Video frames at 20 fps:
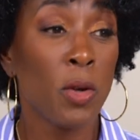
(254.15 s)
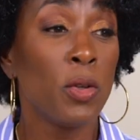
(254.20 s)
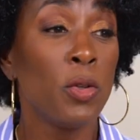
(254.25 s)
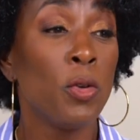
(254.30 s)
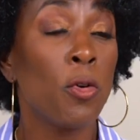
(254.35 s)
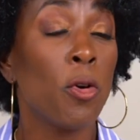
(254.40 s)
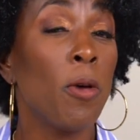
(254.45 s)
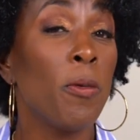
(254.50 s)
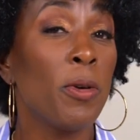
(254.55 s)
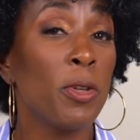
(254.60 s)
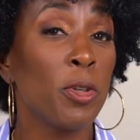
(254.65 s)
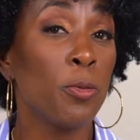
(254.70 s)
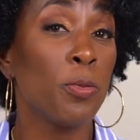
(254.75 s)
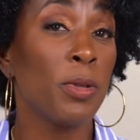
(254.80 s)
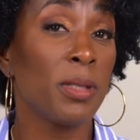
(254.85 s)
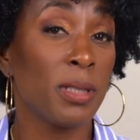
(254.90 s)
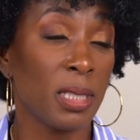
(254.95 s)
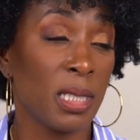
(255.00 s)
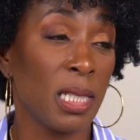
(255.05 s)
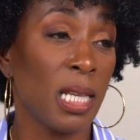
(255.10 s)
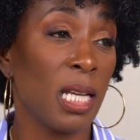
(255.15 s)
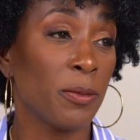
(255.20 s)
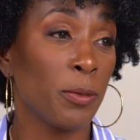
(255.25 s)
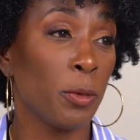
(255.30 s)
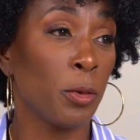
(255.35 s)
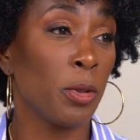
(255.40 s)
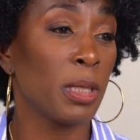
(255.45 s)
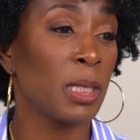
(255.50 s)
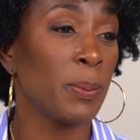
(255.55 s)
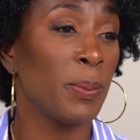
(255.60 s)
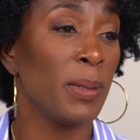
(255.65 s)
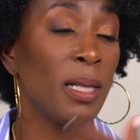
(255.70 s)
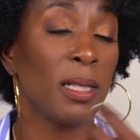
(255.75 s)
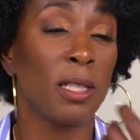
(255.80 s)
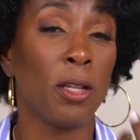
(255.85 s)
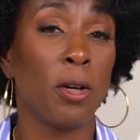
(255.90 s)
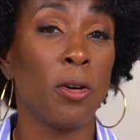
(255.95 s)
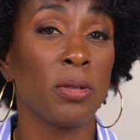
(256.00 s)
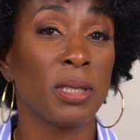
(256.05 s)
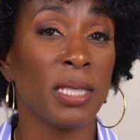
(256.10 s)
Nor will you be successful spending
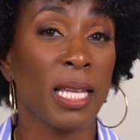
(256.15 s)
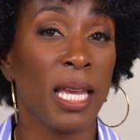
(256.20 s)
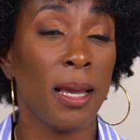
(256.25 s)
long